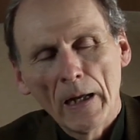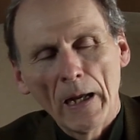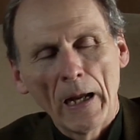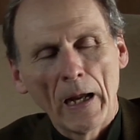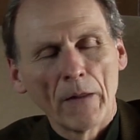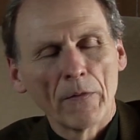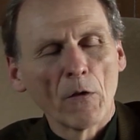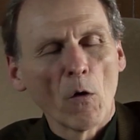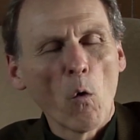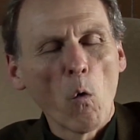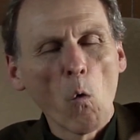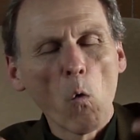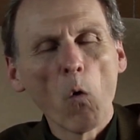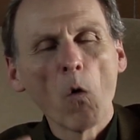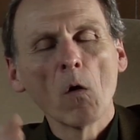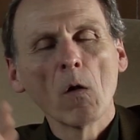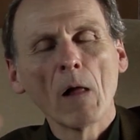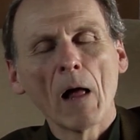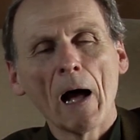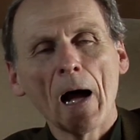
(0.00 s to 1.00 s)
and the
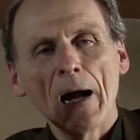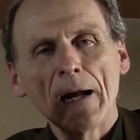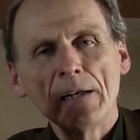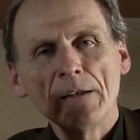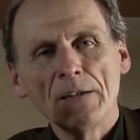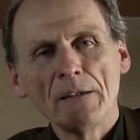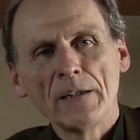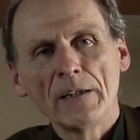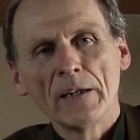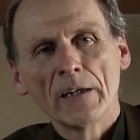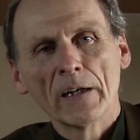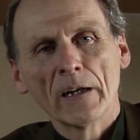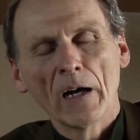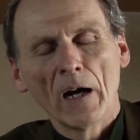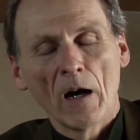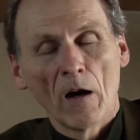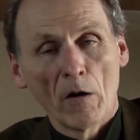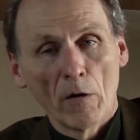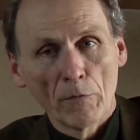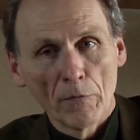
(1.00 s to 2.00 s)
whole idea
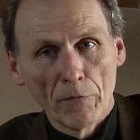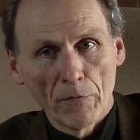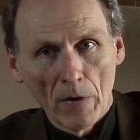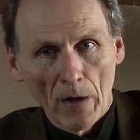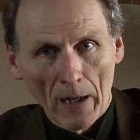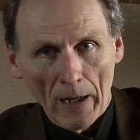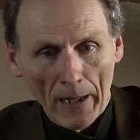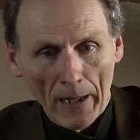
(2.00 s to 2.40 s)
of